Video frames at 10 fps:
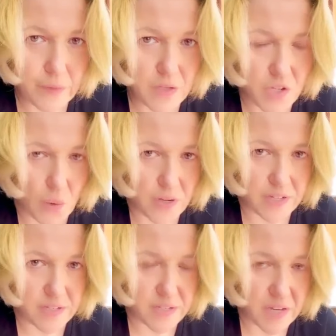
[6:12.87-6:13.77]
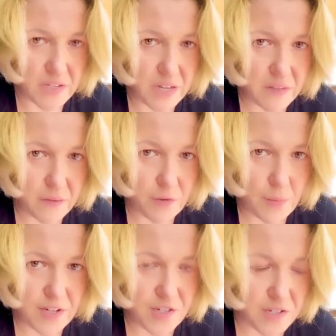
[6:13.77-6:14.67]
So it is assessing the
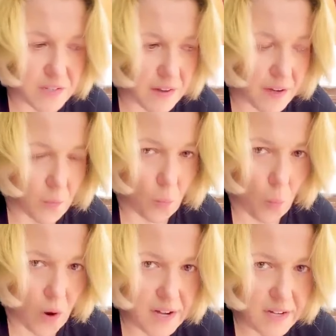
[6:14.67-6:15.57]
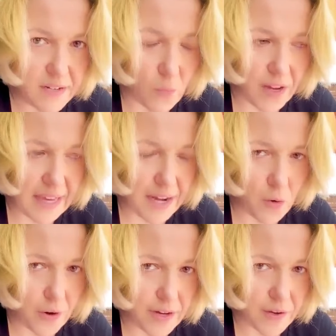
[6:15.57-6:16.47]
information, deciding what
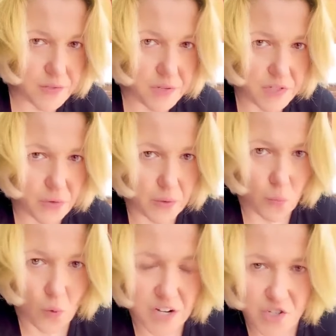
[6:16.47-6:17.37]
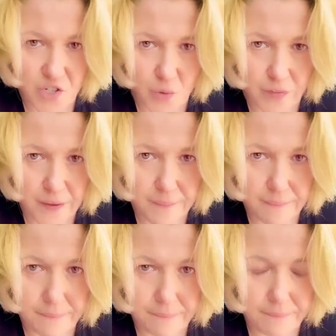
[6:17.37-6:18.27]
category it goes into and what it should do with it.
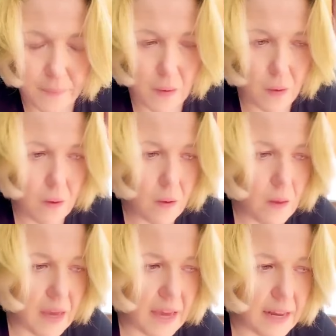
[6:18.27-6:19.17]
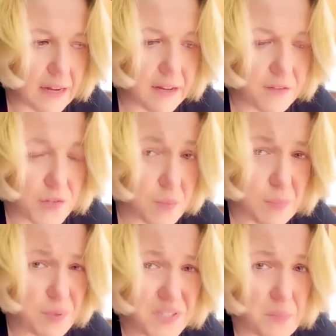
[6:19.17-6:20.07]
And there's some
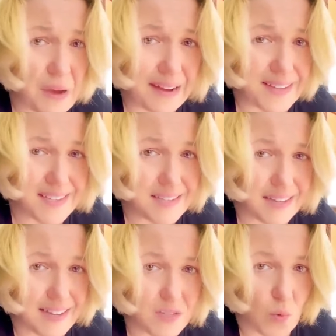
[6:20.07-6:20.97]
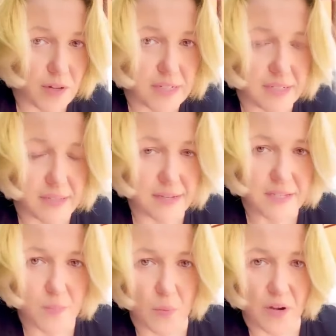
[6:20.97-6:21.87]
implicit bias that gets worked into
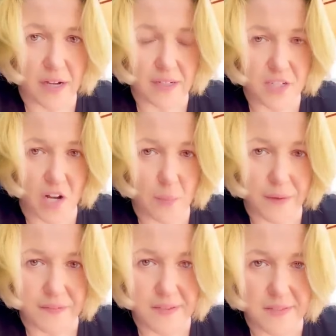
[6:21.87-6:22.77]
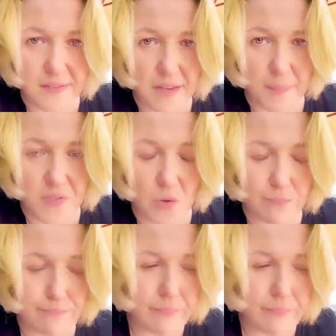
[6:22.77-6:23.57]
this, but we're not going to talk about this in this episode.